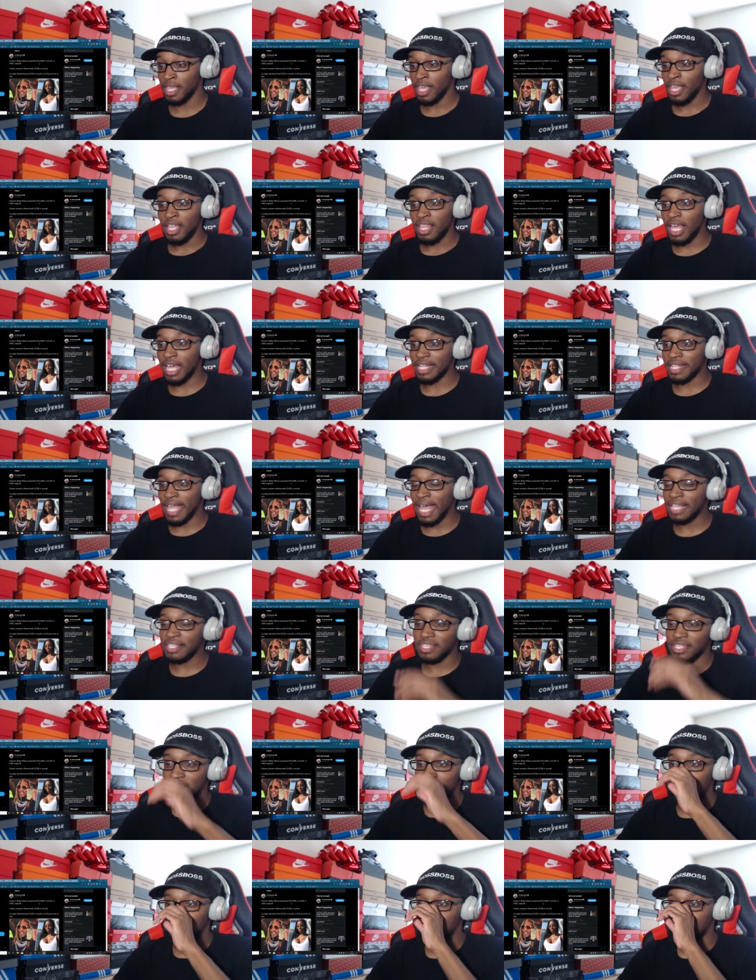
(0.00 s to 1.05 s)
Like that's the
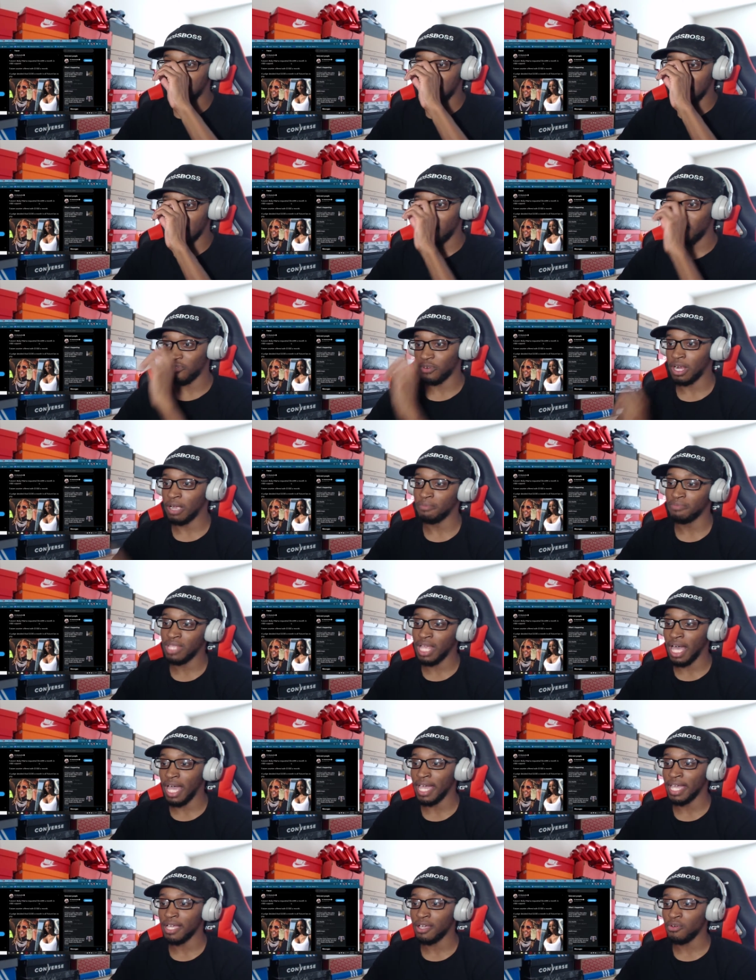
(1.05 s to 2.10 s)
type of stuff where I'm
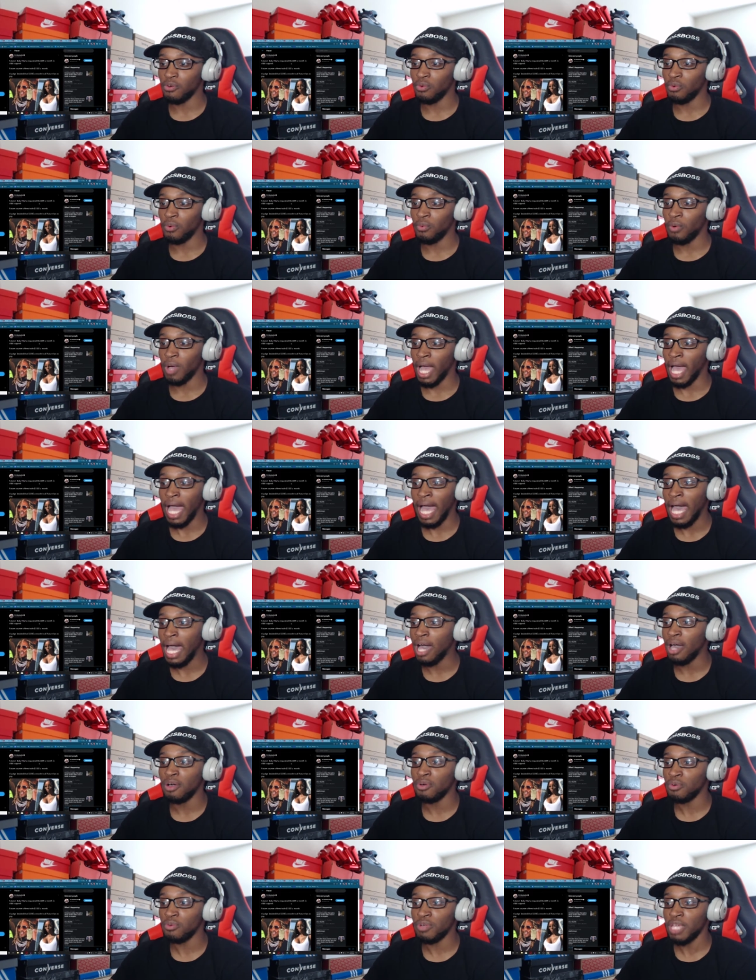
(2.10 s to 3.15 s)
like,
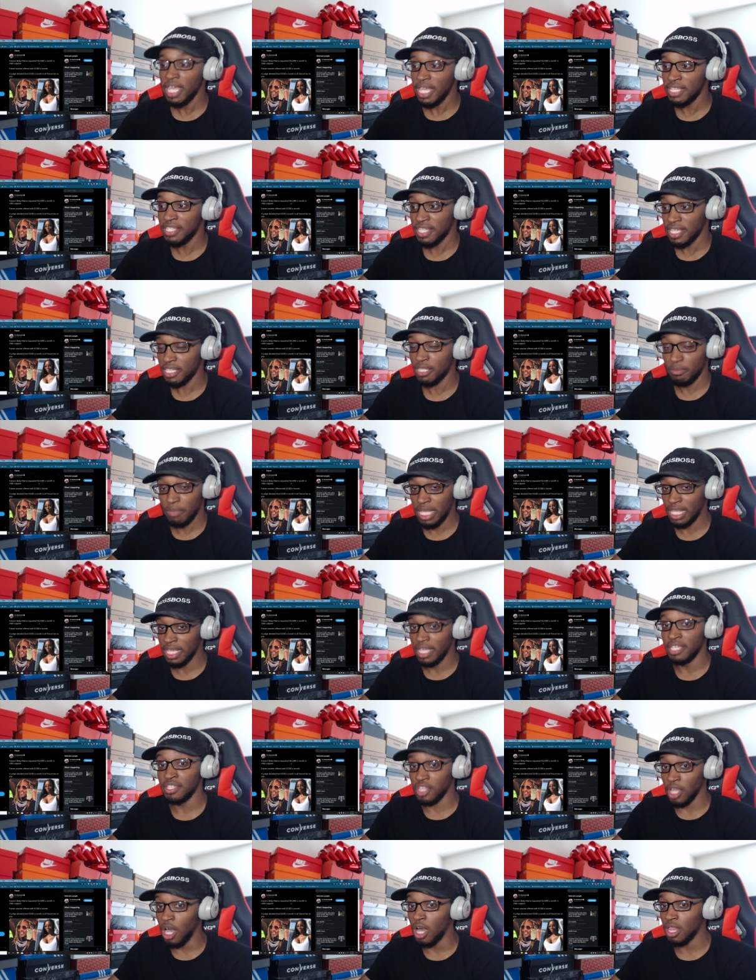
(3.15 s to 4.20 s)
how is this money?
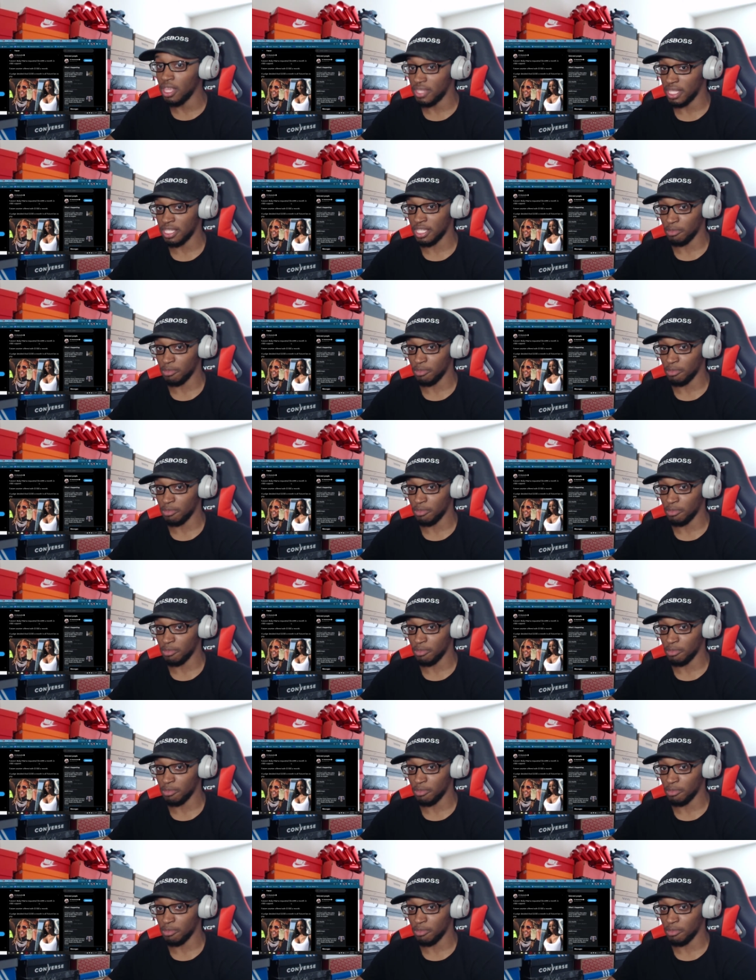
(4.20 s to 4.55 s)
Is all of this